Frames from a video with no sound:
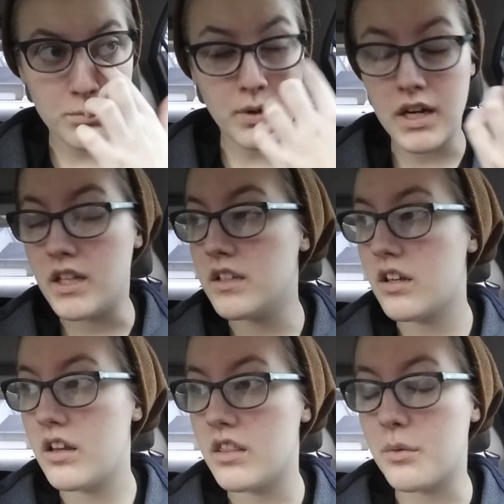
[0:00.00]

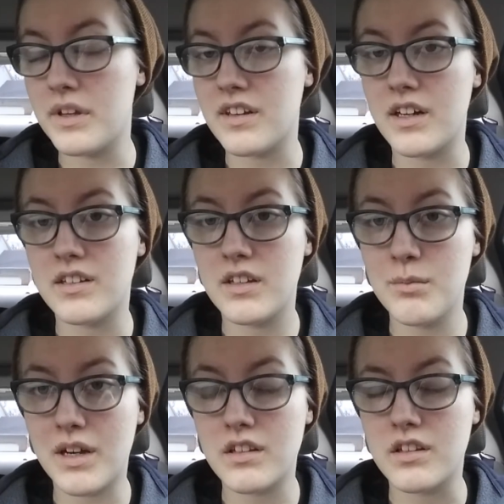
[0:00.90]
but the way that I
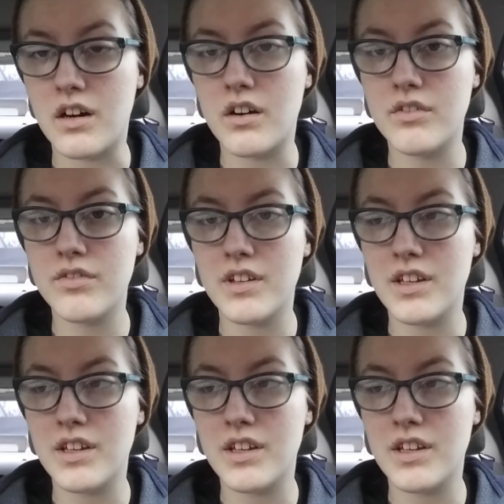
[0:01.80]
see myself